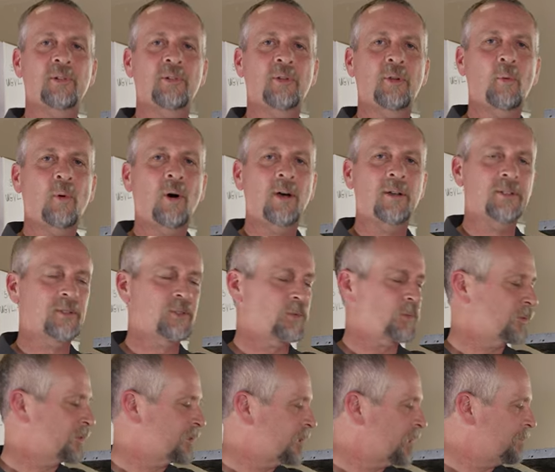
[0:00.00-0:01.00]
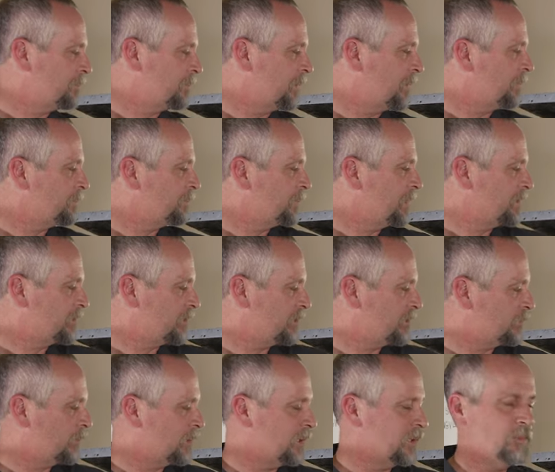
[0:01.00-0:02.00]
on a water source heat pump. This
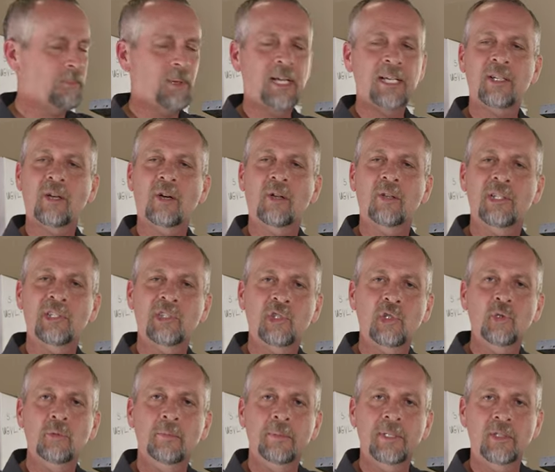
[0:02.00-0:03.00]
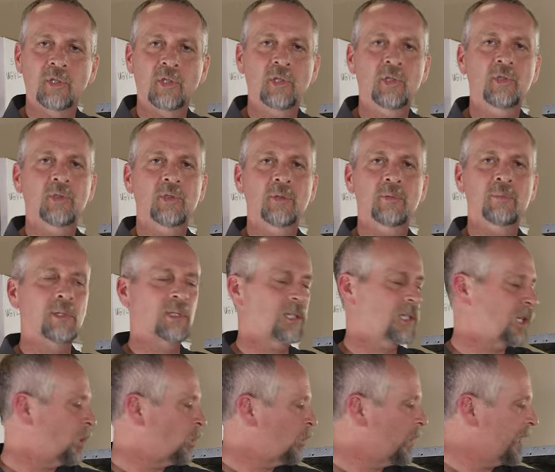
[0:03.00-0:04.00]
is what you might call a tube and tube or
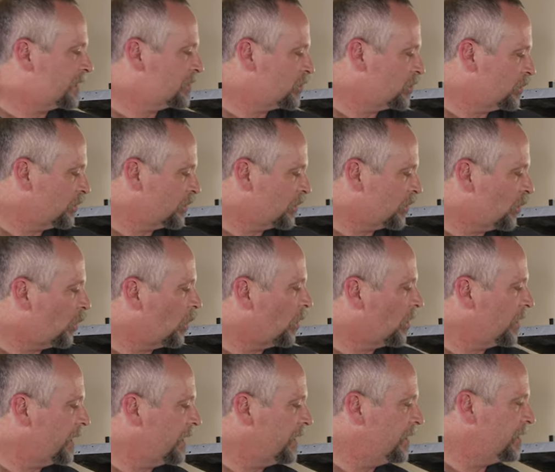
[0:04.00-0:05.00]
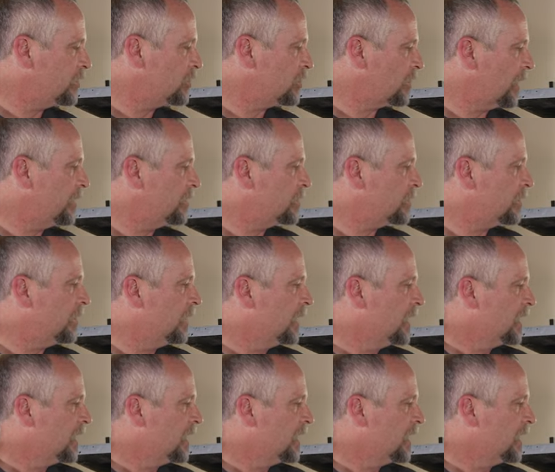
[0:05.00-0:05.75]
coaxial coil heat exchanger.